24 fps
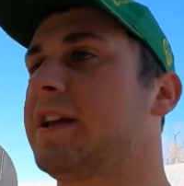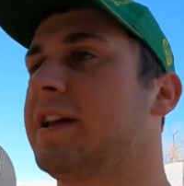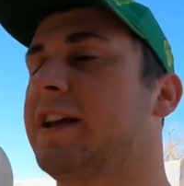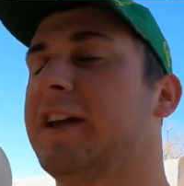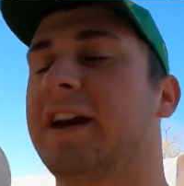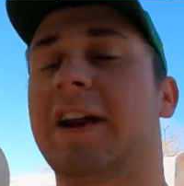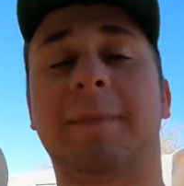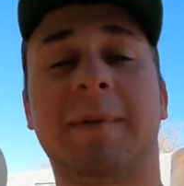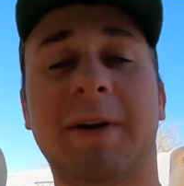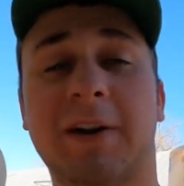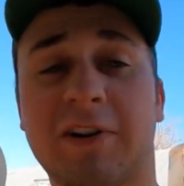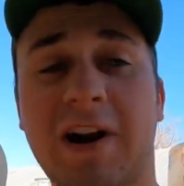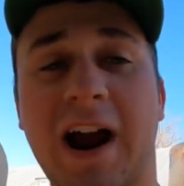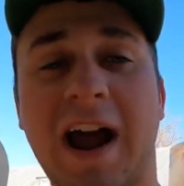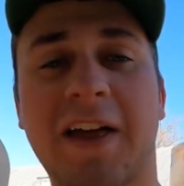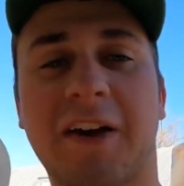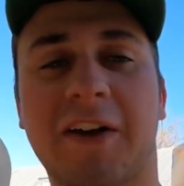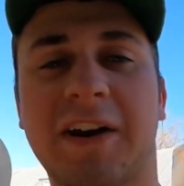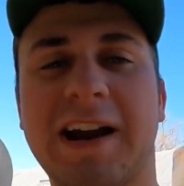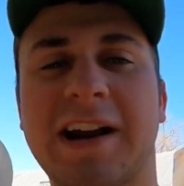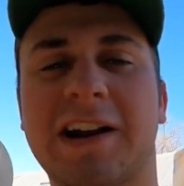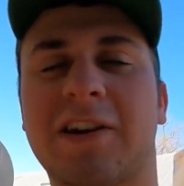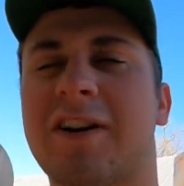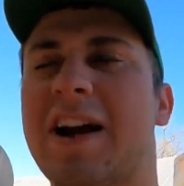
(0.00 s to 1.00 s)
It'll be
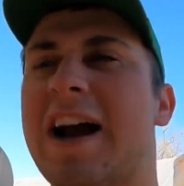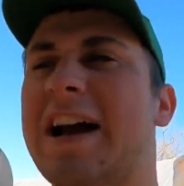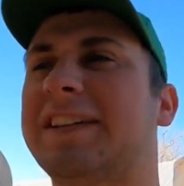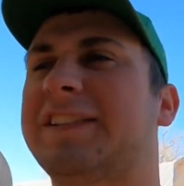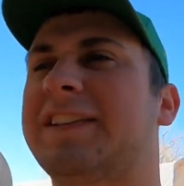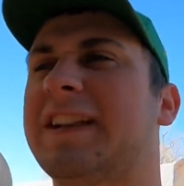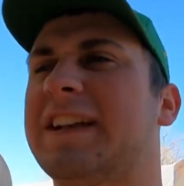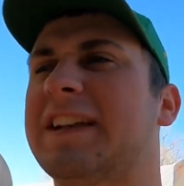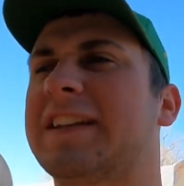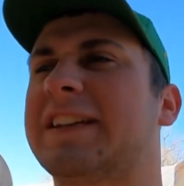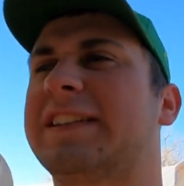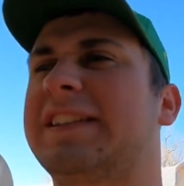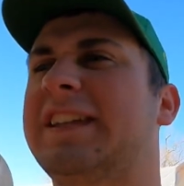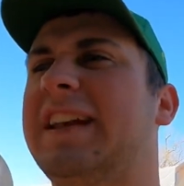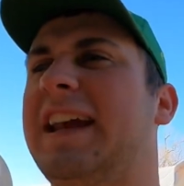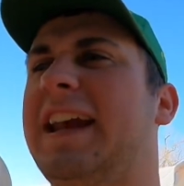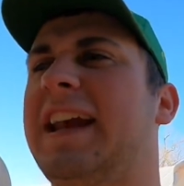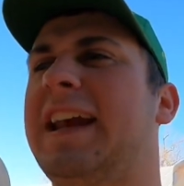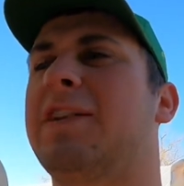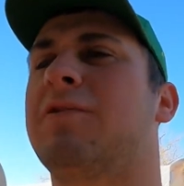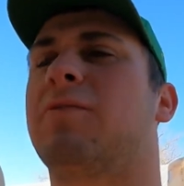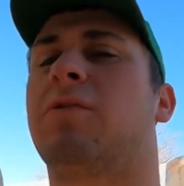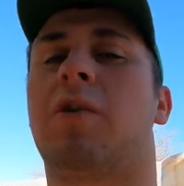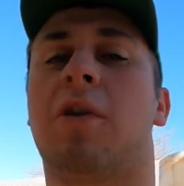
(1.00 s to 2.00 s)
rather interesting to
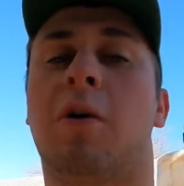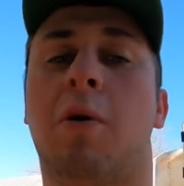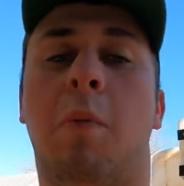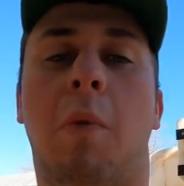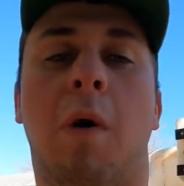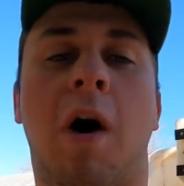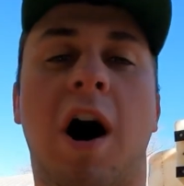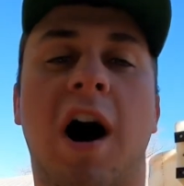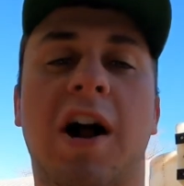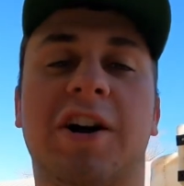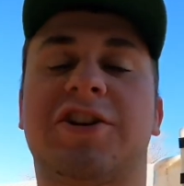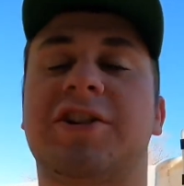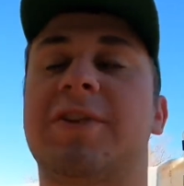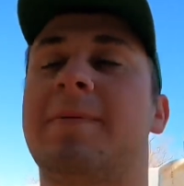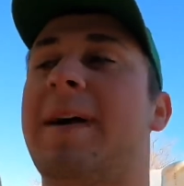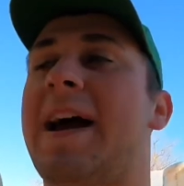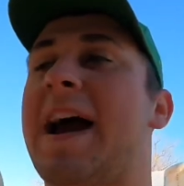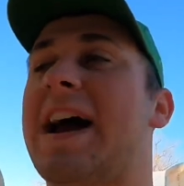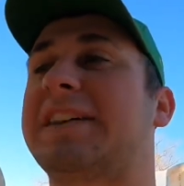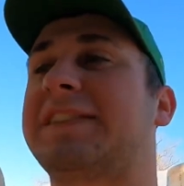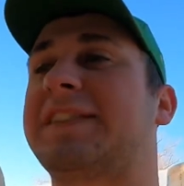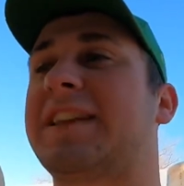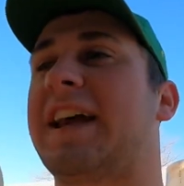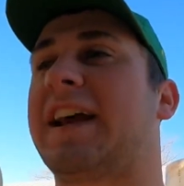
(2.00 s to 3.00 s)
see. We'll watch them
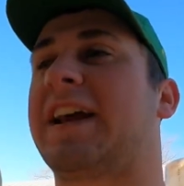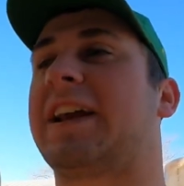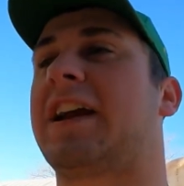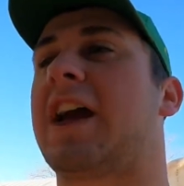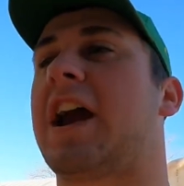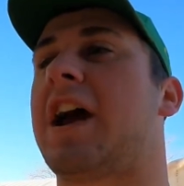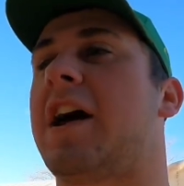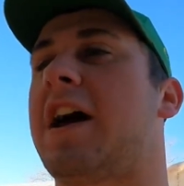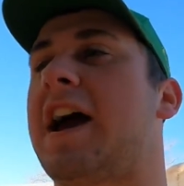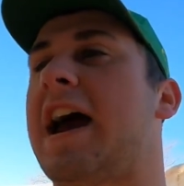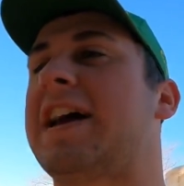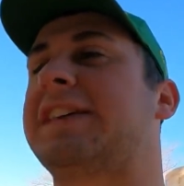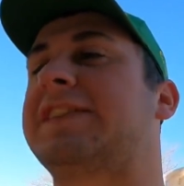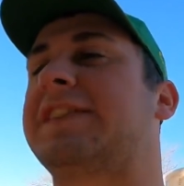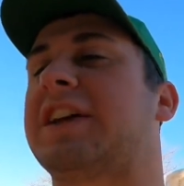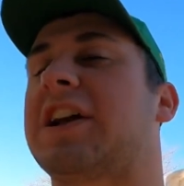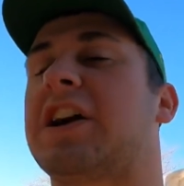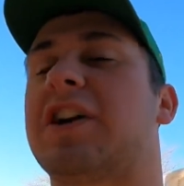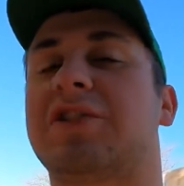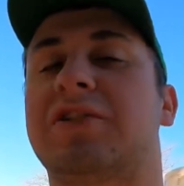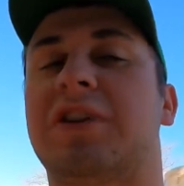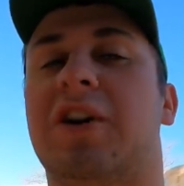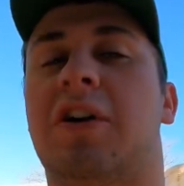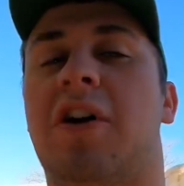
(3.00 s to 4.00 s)
as it
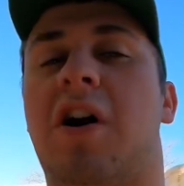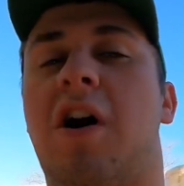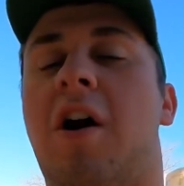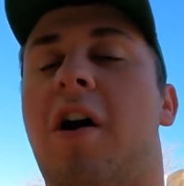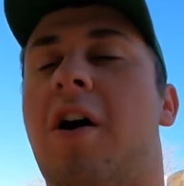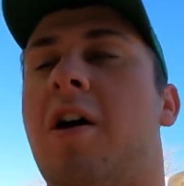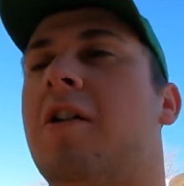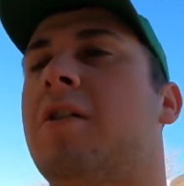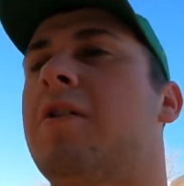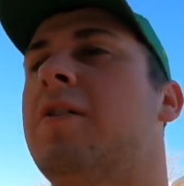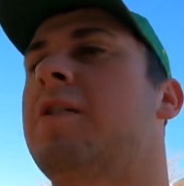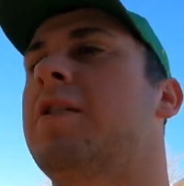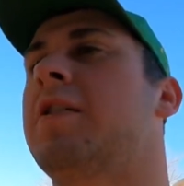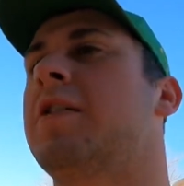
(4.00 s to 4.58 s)
goes along.